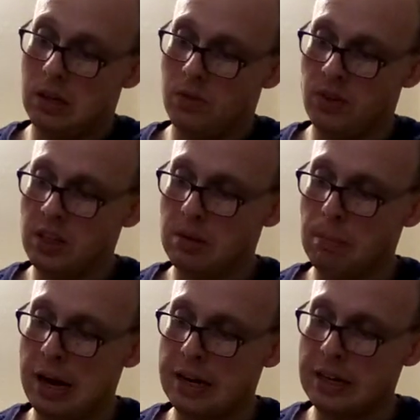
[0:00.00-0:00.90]
This
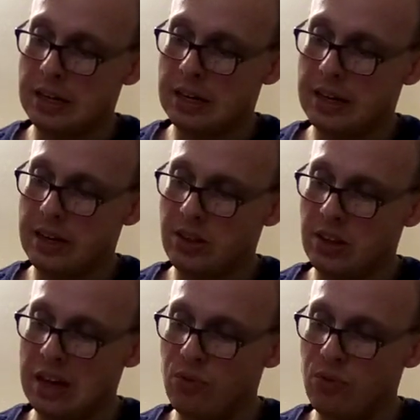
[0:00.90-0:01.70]
man declared to